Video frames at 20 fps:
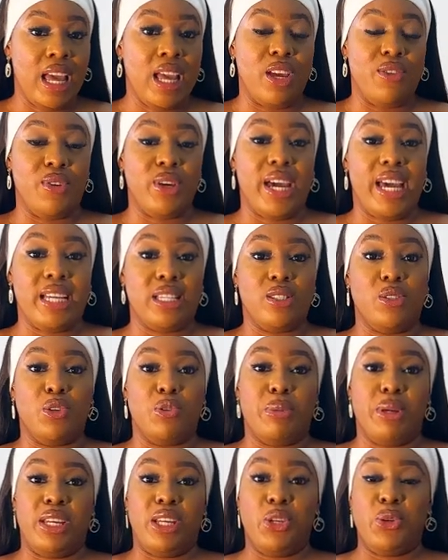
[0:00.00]
If you guys
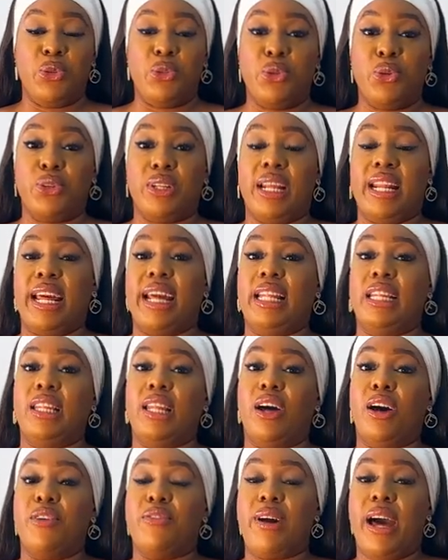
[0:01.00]
know me, you know that I
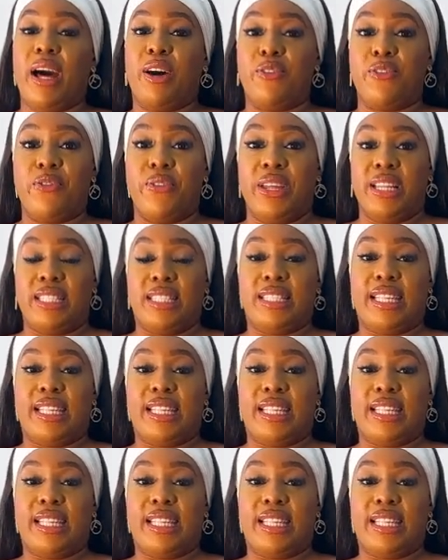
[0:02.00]
love outfits